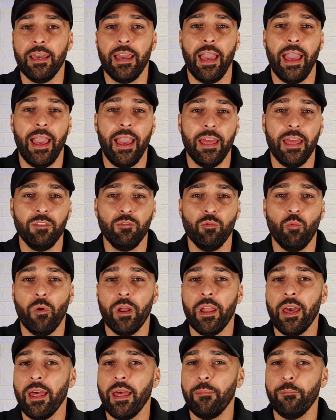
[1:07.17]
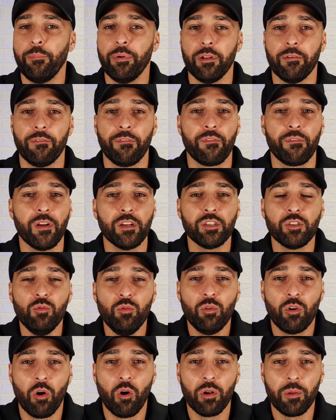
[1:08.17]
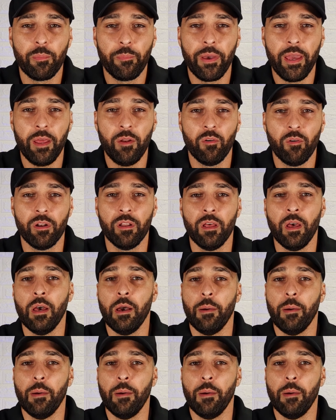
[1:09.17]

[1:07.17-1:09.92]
and you went ahead and put a fresh new coat of paint on,